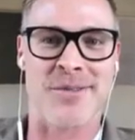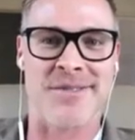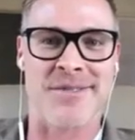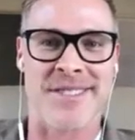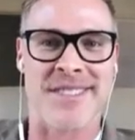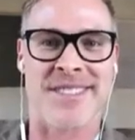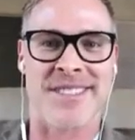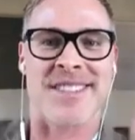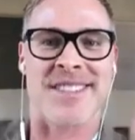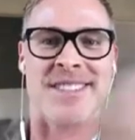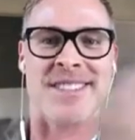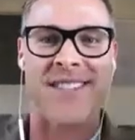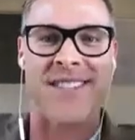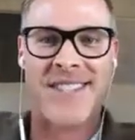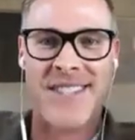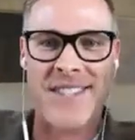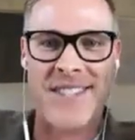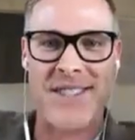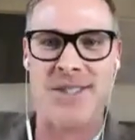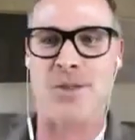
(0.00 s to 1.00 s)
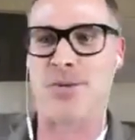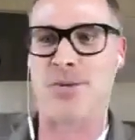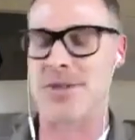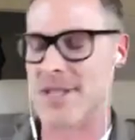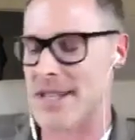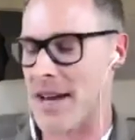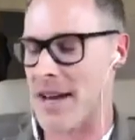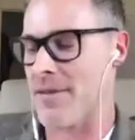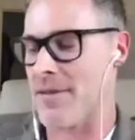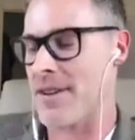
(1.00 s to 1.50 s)
This is your
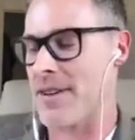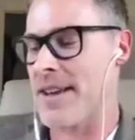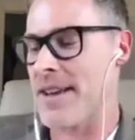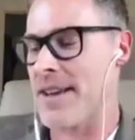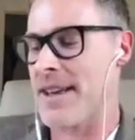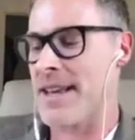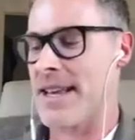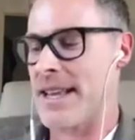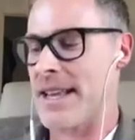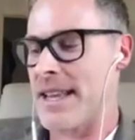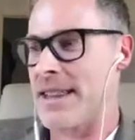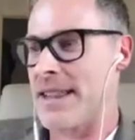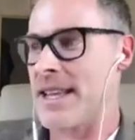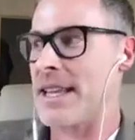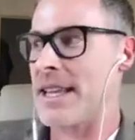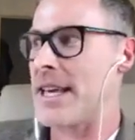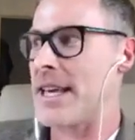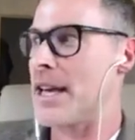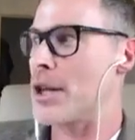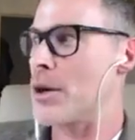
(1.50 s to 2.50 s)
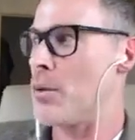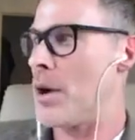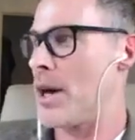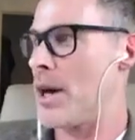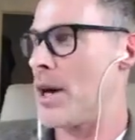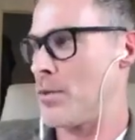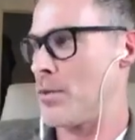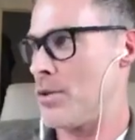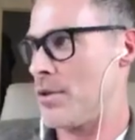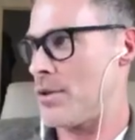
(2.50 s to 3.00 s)
stuff. Then the other
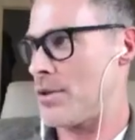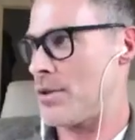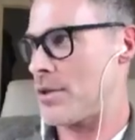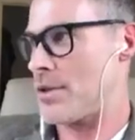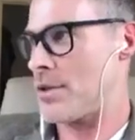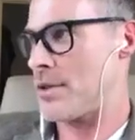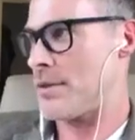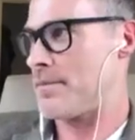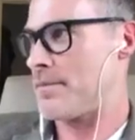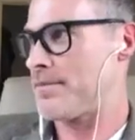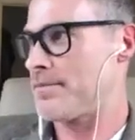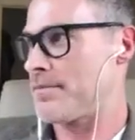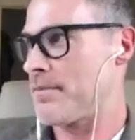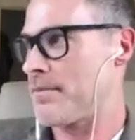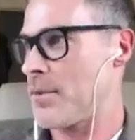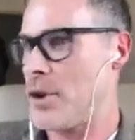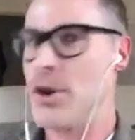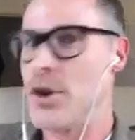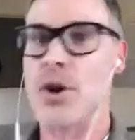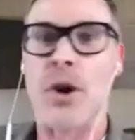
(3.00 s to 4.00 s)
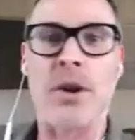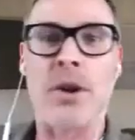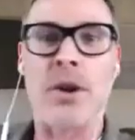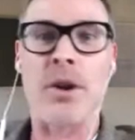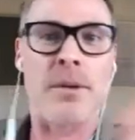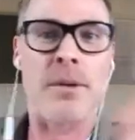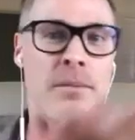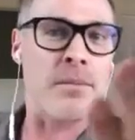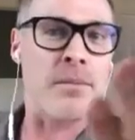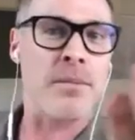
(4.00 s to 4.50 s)
one was,
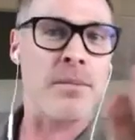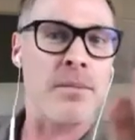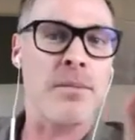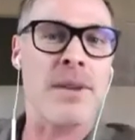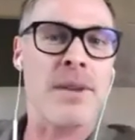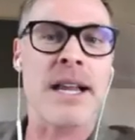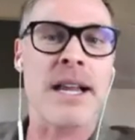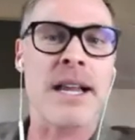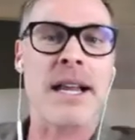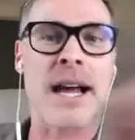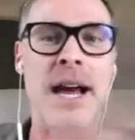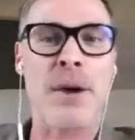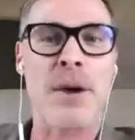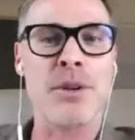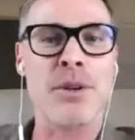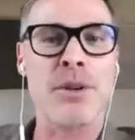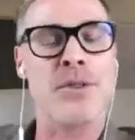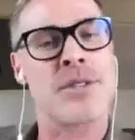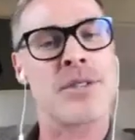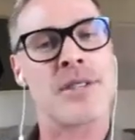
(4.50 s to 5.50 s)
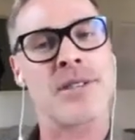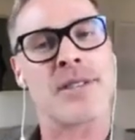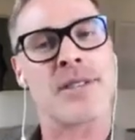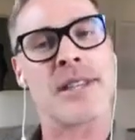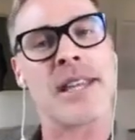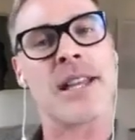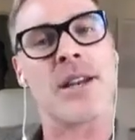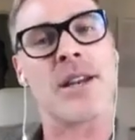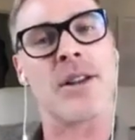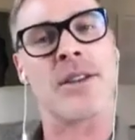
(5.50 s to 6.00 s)
we use
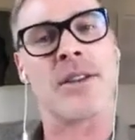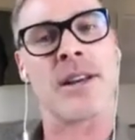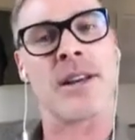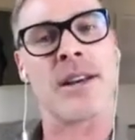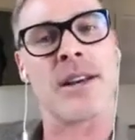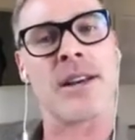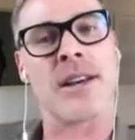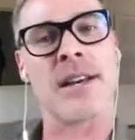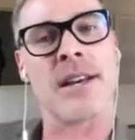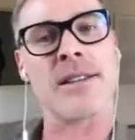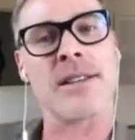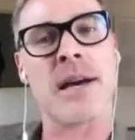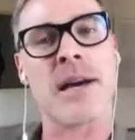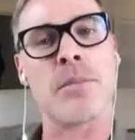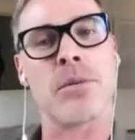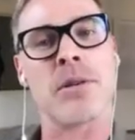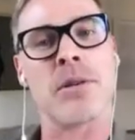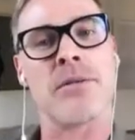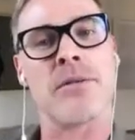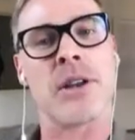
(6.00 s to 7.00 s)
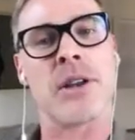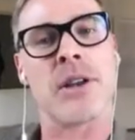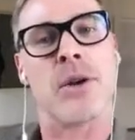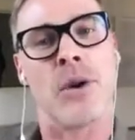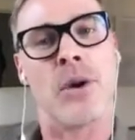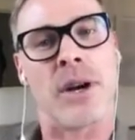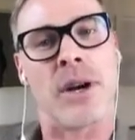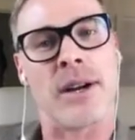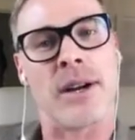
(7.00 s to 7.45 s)
the example of the lawyer.